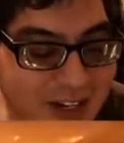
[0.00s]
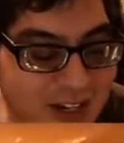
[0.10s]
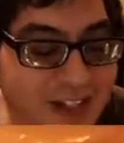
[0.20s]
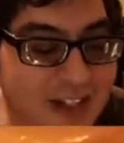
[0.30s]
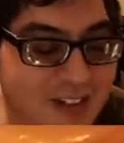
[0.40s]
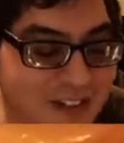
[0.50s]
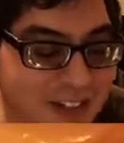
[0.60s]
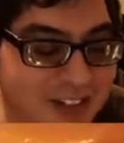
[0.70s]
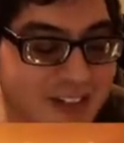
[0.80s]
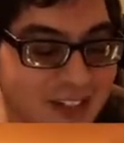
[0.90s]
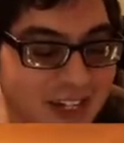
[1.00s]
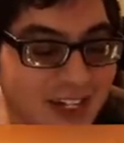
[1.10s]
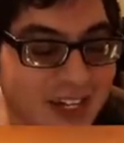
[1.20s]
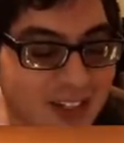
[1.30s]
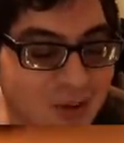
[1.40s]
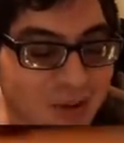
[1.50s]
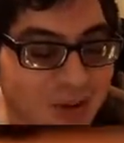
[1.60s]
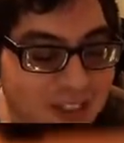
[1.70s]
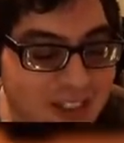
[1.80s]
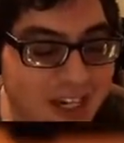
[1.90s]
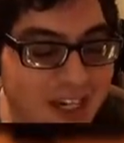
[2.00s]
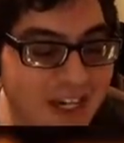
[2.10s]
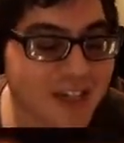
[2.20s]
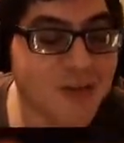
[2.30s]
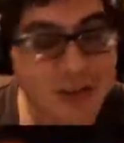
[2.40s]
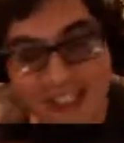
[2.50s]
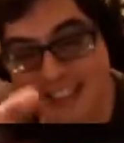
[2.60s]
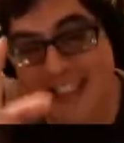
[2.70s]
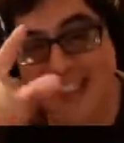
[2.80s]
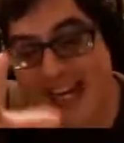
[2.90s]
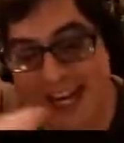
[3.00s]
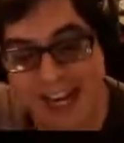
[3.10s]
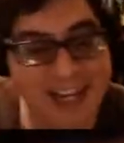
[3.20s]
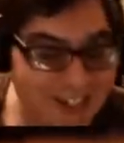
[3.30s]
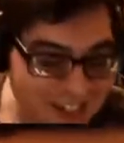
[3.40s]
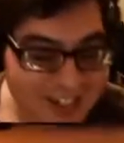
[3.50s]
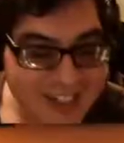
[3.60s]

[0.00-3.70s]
And yes, that's his AI core. His AI core is his eye.